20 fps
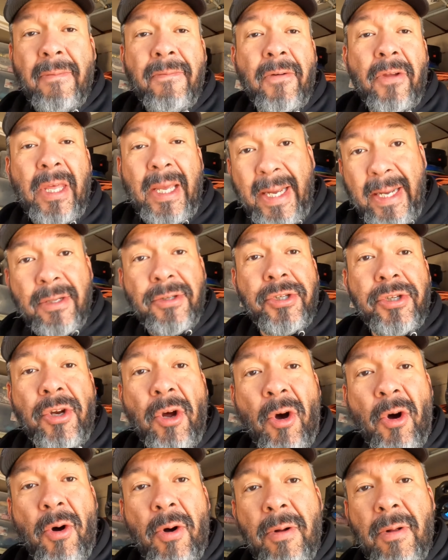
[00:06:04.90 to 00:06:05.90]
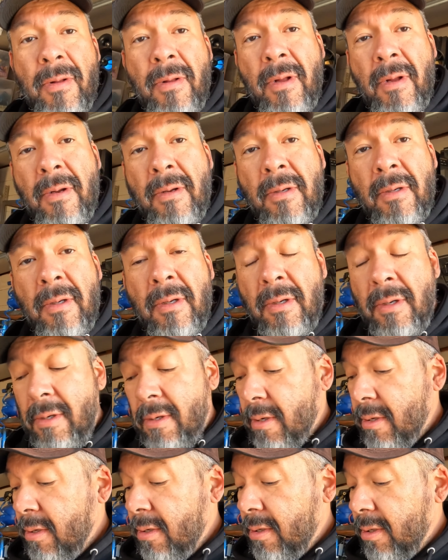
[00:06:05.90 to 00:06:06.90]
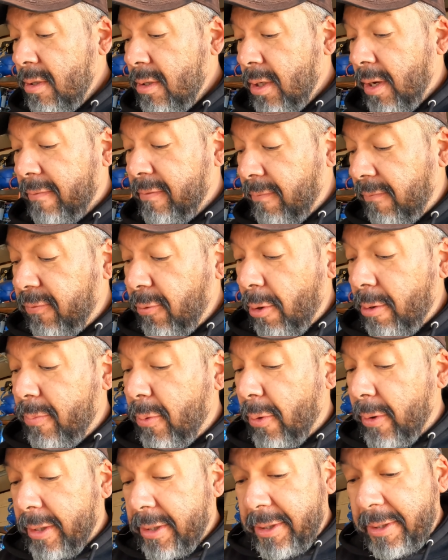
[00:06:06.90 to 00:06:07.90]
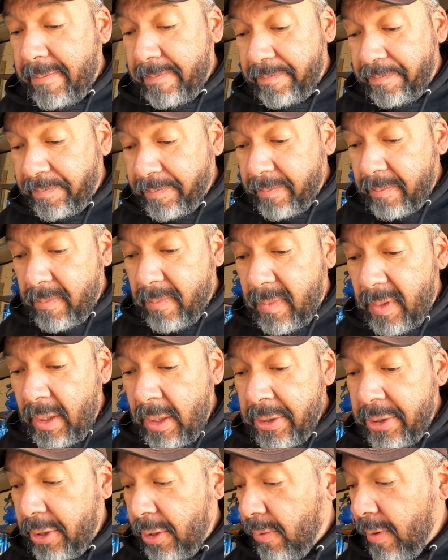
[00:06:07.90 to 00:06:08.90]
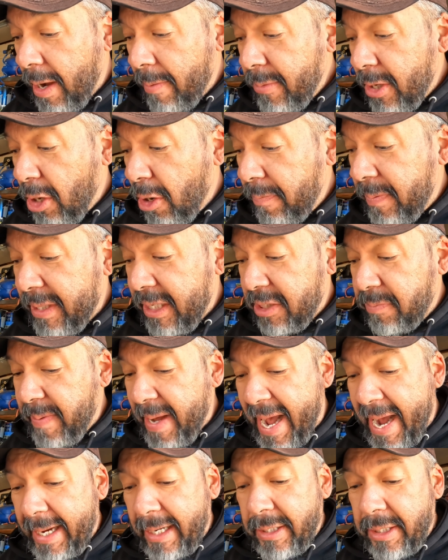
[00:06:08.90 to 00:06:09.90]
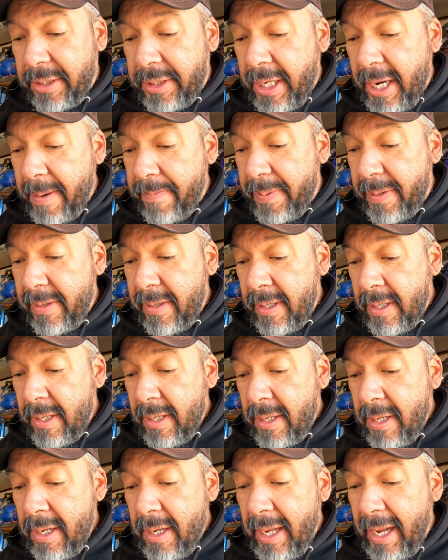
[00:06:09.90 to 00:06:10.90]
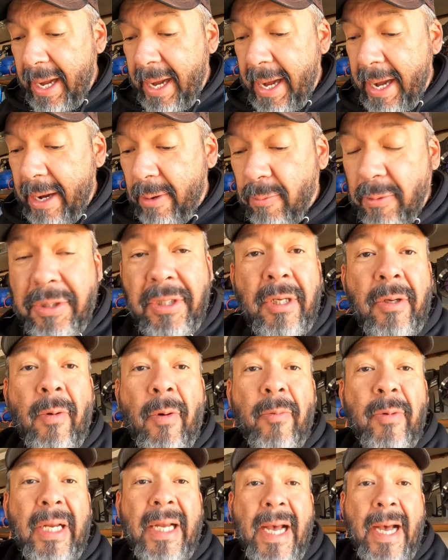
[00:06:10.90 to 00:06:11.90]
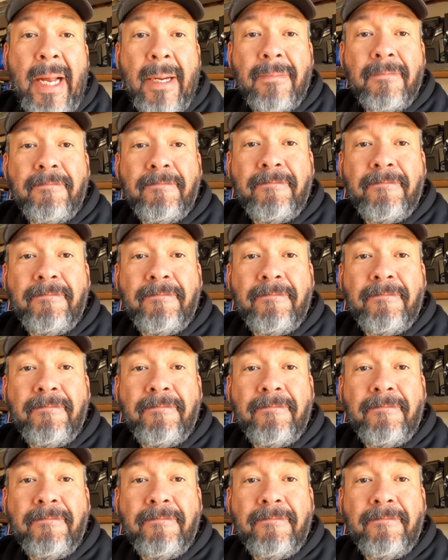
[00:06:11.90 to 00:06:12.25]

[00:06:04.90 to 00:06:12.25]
for the install of the floorboards. So I'm gonna open these packages up and we'll see what we got.